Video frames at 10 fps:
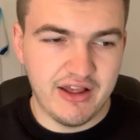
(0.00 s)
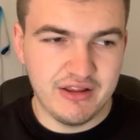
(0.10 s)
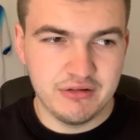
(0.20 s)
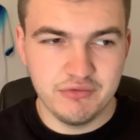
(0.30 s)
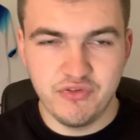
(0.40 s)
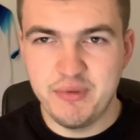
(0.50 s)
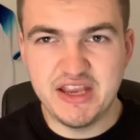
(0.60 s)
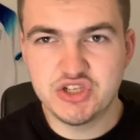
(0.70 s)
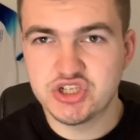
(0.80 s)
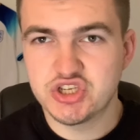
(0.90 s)
For me,
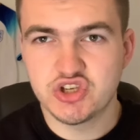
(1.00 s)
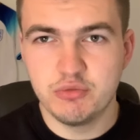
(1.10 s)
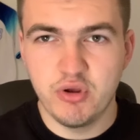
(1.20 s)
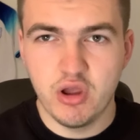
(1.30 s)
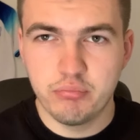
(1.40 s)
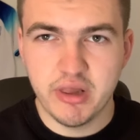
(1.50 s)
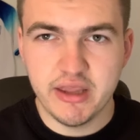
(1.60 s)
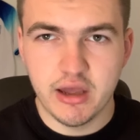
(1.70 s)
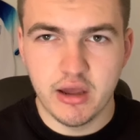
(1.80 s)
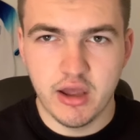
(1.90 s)
he's just a superb
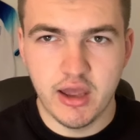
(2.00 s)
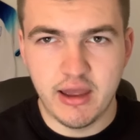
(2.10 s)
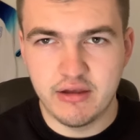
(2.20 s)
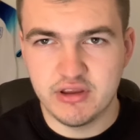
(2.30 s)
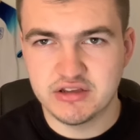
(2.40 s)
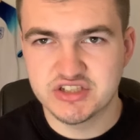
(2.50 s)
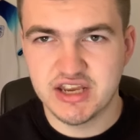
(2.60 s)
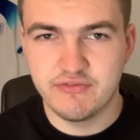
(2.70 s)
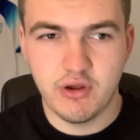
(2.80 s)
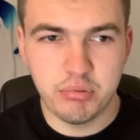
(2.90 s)
player. As I say,
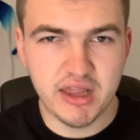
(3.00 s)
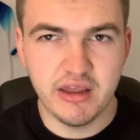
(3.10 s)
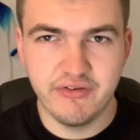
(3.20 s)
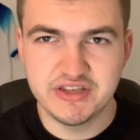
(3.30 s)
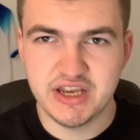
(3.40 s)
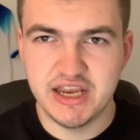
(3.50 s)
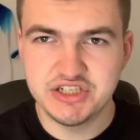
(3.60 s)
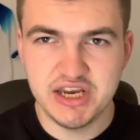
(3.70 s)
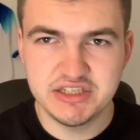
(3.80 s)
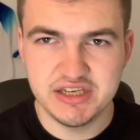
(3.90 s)
for a player of his age,
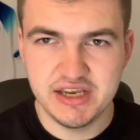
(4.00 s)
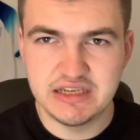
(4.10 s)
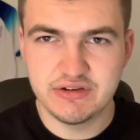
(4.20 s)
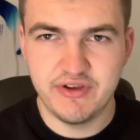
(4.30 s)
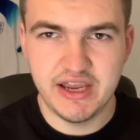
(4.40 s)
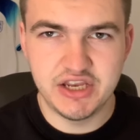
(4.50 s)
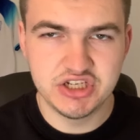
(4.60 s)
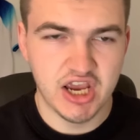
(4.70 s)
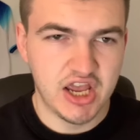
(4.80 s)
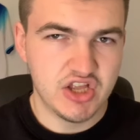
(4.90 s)
18 years of age,
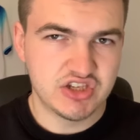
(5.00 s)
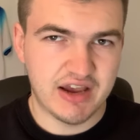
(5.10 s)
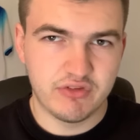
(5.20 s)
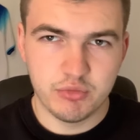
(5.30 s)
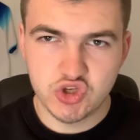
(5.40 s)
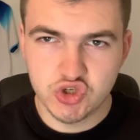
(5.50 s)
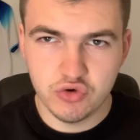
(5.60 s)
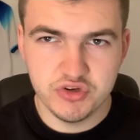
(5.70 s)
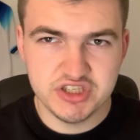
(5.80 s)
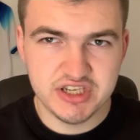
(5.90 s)
to have the
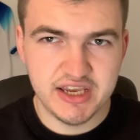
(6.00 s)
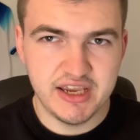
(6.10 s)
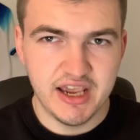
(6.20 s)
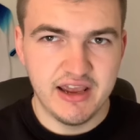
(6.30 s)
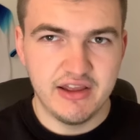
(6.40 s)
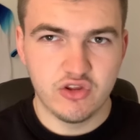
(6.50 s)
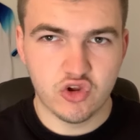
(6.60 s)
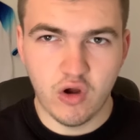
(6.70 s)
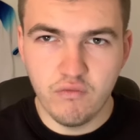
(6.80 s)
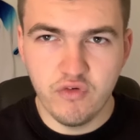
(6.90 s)
maturity, the
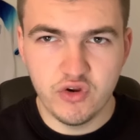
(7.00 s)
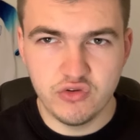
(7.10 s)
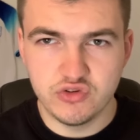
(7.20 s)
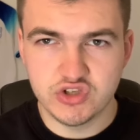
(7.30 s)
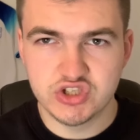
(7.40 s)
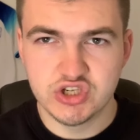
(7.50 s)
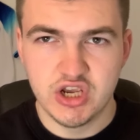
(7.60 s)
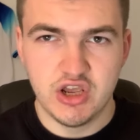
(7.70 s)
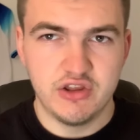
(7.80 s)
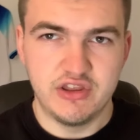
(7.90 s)
confidence,
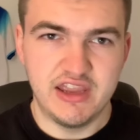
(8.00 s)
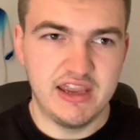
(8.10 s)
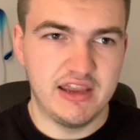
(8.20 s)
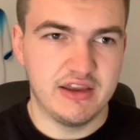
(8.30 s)
the